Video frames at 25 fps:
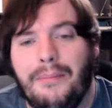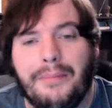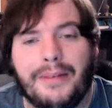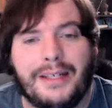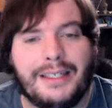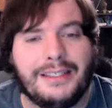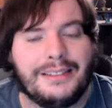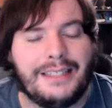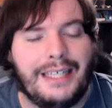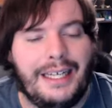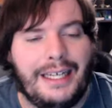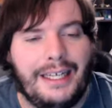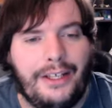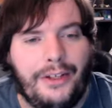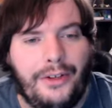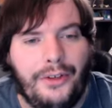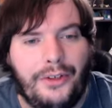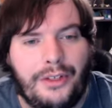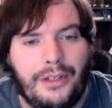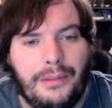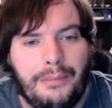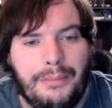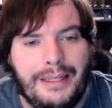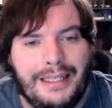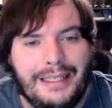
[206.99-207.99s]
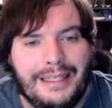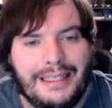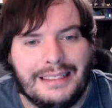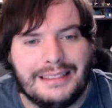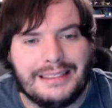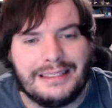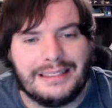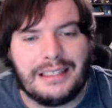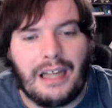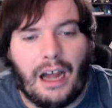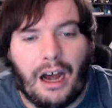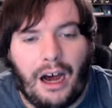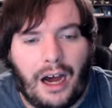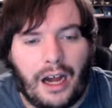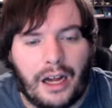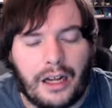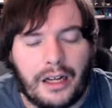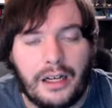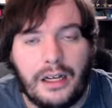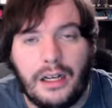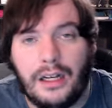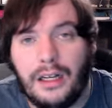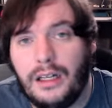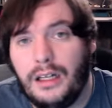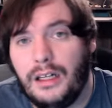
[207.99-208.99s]
because that used to be the
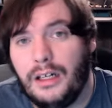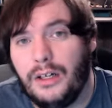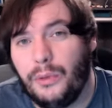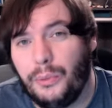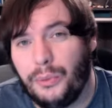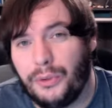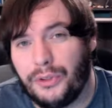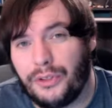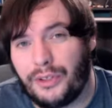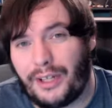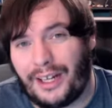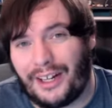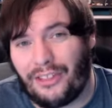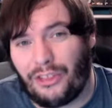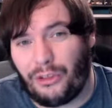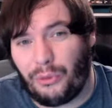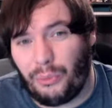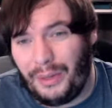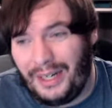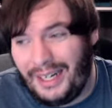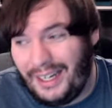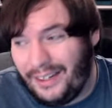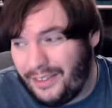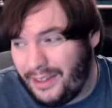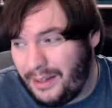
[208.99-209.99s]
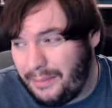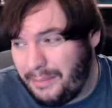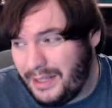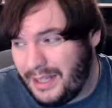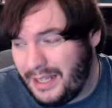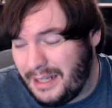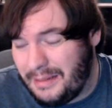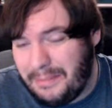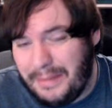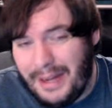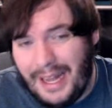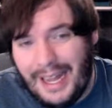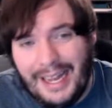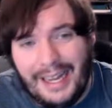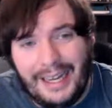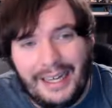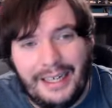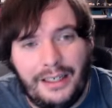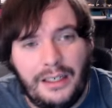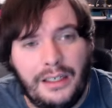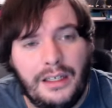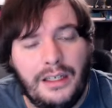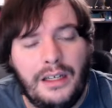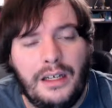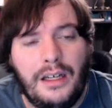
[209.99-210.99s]
stock was like three of them in the main.